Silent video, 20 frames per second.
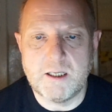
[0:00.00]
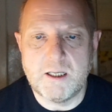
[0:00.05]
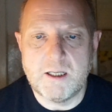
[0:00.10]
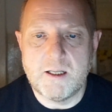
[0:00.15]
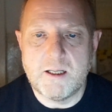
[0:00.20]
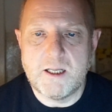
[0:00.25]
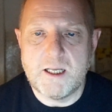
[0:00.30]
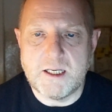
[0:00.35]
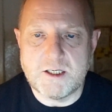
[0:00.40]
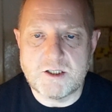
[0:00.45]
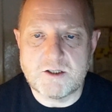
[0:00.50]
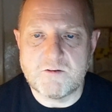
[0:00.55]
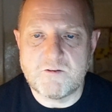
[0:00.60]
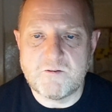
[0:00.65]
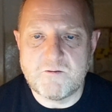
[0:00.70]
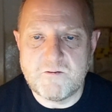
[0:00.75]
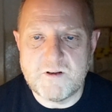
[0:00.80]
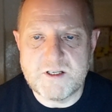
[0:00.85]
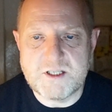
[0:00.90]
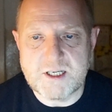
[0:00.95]
into
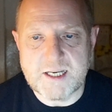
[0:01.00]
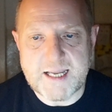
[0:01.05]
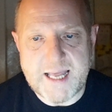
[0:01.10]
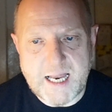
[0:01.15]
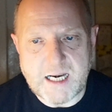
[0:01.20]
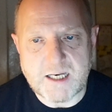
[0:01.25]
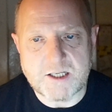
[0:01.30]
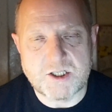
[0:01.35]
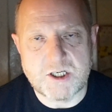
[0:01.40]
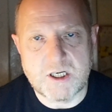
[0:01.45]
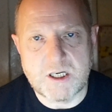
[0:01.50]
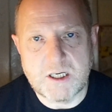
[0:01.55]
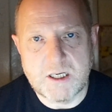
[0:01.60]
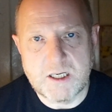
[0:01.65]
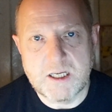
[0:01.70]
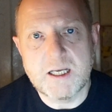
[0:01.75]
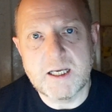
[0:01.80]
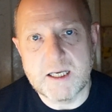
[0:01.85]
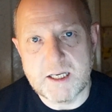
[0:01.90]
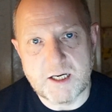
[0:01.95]
physicality
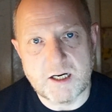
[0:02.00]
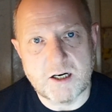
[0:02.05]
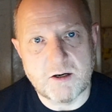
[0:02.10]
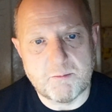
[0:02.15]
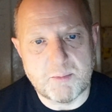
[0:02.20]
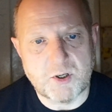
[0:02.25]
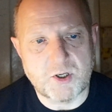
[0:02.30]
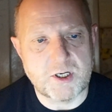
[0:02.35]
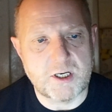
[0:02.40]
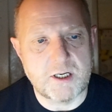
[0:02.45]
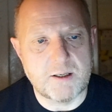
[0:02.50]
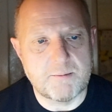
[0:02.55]
in our body.